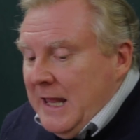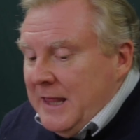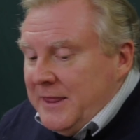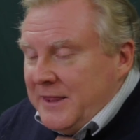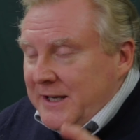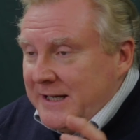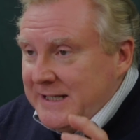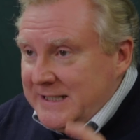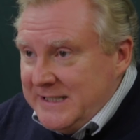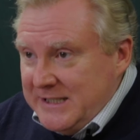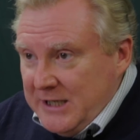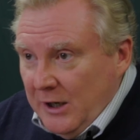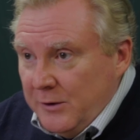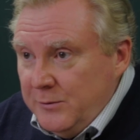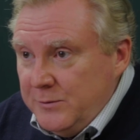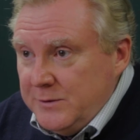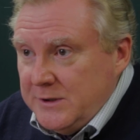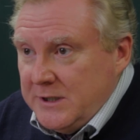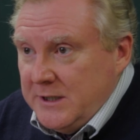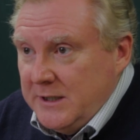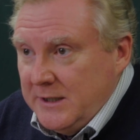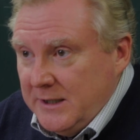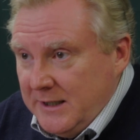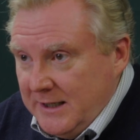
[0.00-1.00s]
They
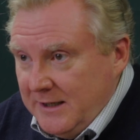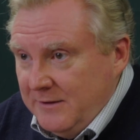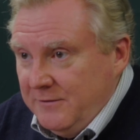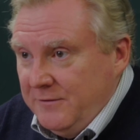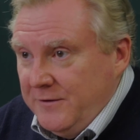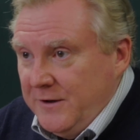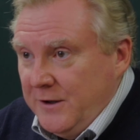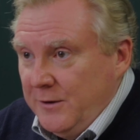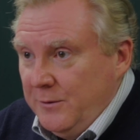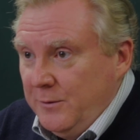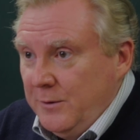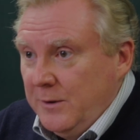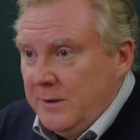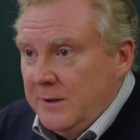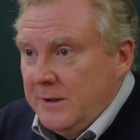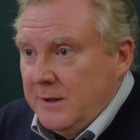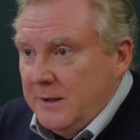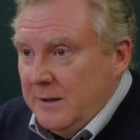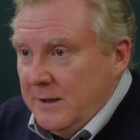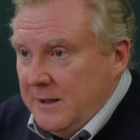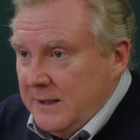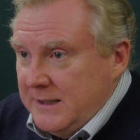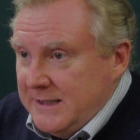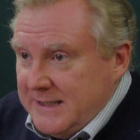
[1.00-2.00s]
don't give you
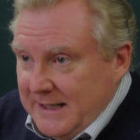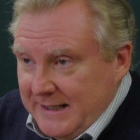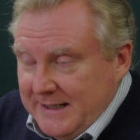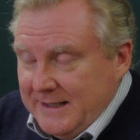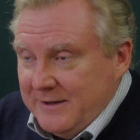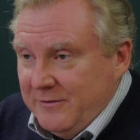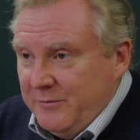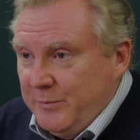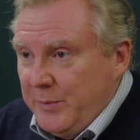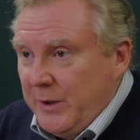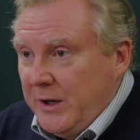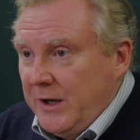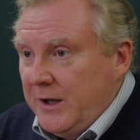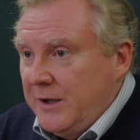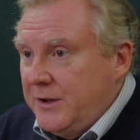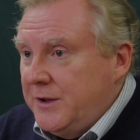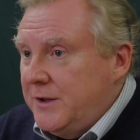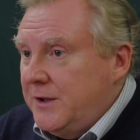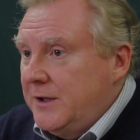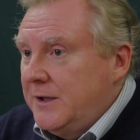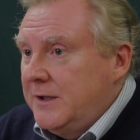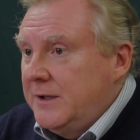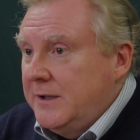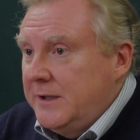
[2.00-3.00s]
date of
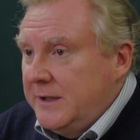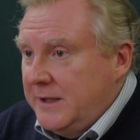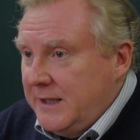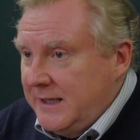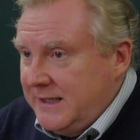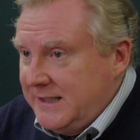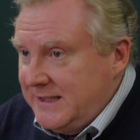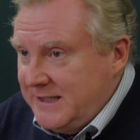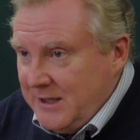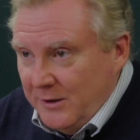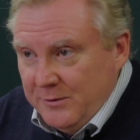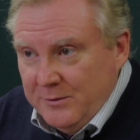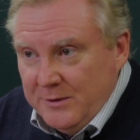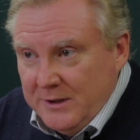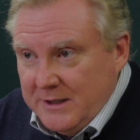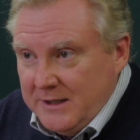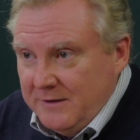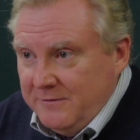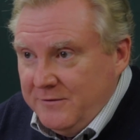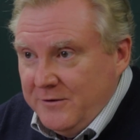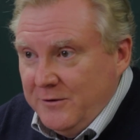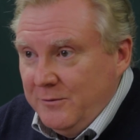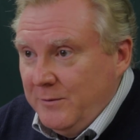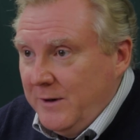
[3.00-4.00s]
birth, they don't
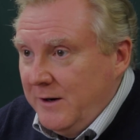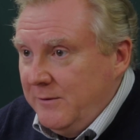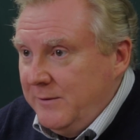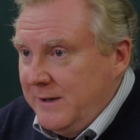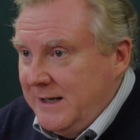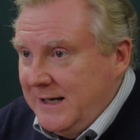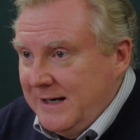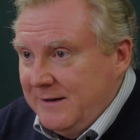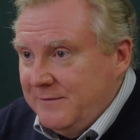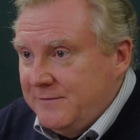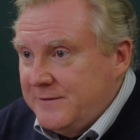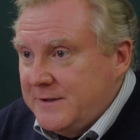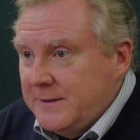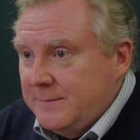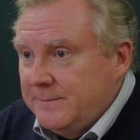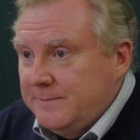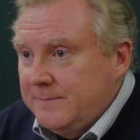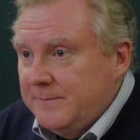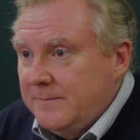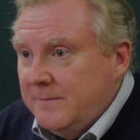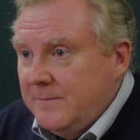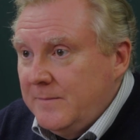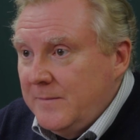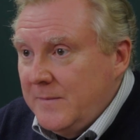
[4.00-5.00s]
give you where he lived.
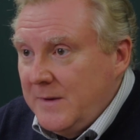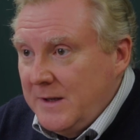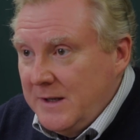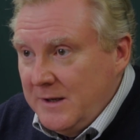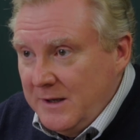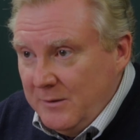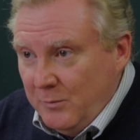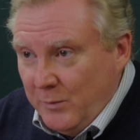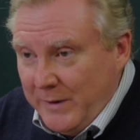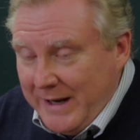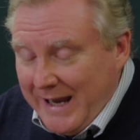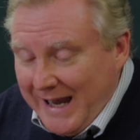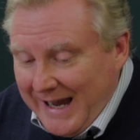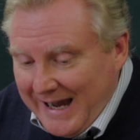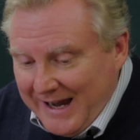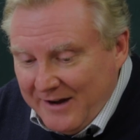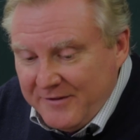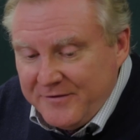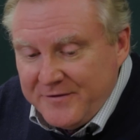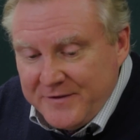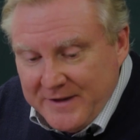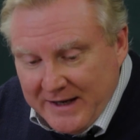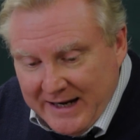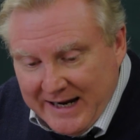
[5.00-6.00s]
We
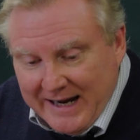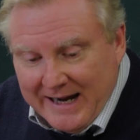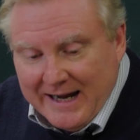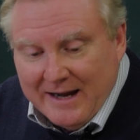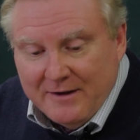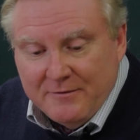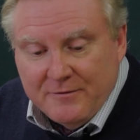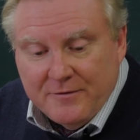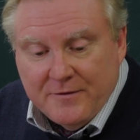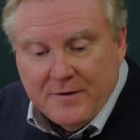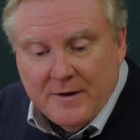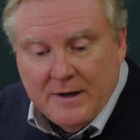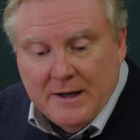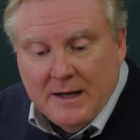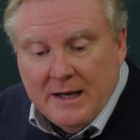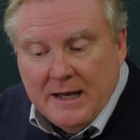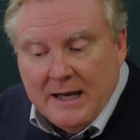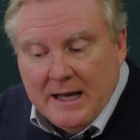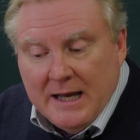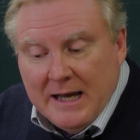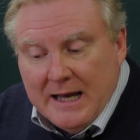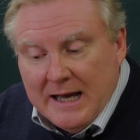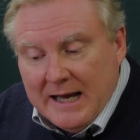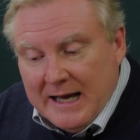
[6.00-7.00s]
have to have
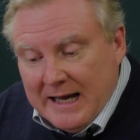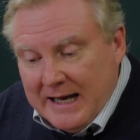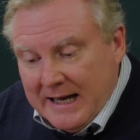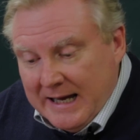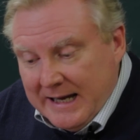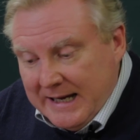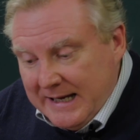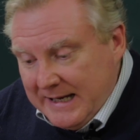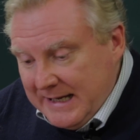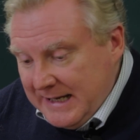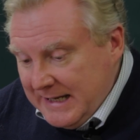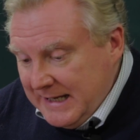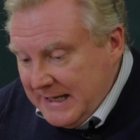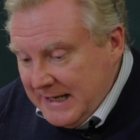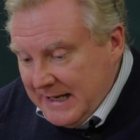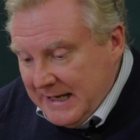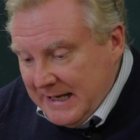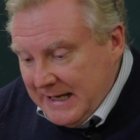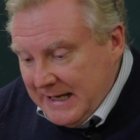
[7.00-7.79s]
a